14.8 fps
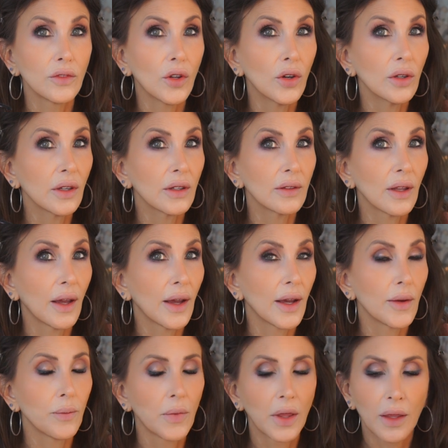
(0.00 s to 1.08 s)
naughty
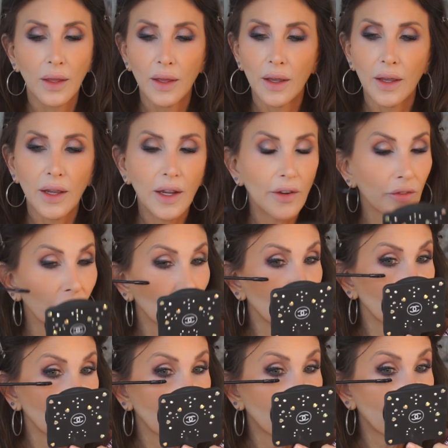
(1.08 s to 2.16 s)
time
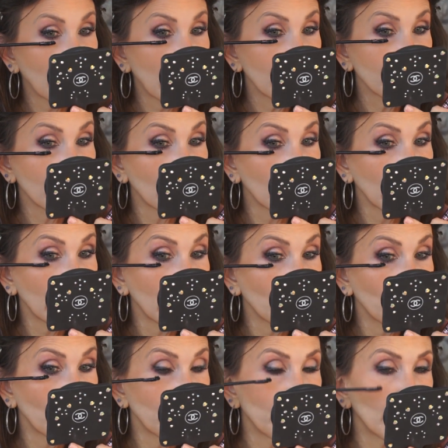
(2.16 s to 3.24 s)
after faffing
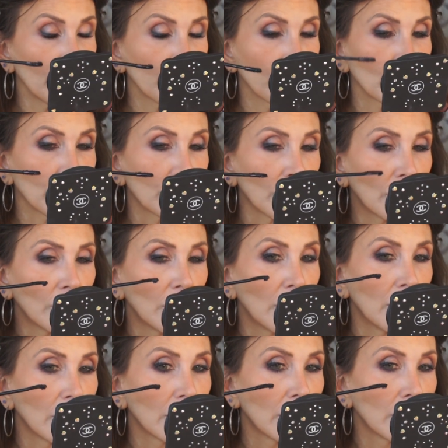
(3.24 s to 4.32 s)
around with this for so
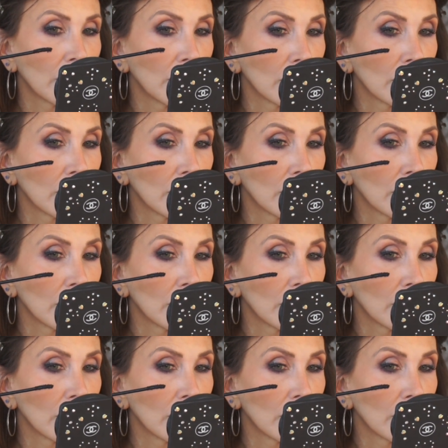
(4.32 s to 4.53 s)
long.